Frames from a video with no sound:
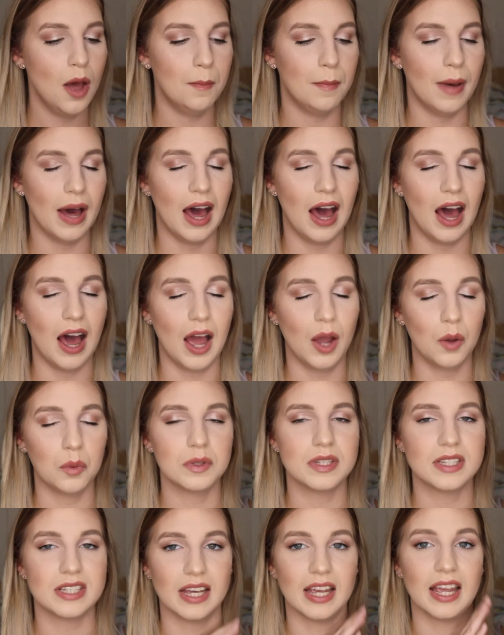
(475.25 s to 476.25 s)
but I
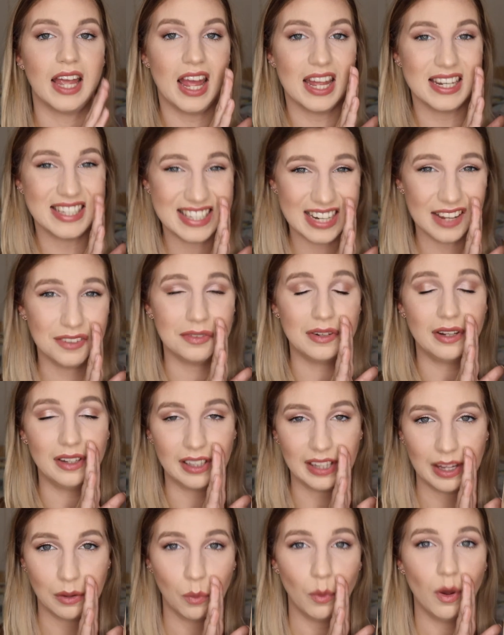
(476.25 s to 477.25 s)
would say
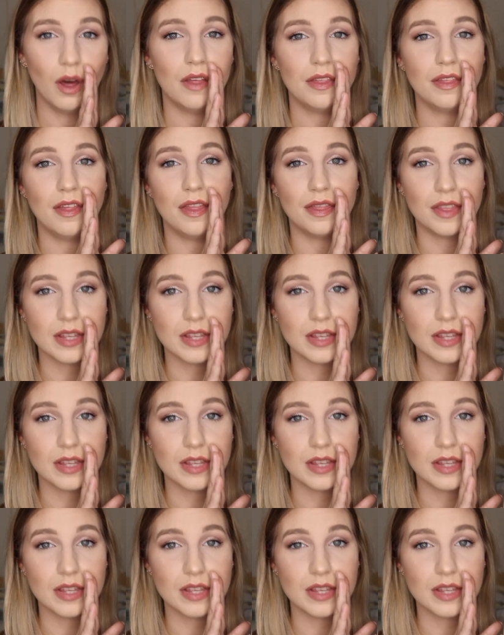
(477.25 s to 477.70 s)
definitely worth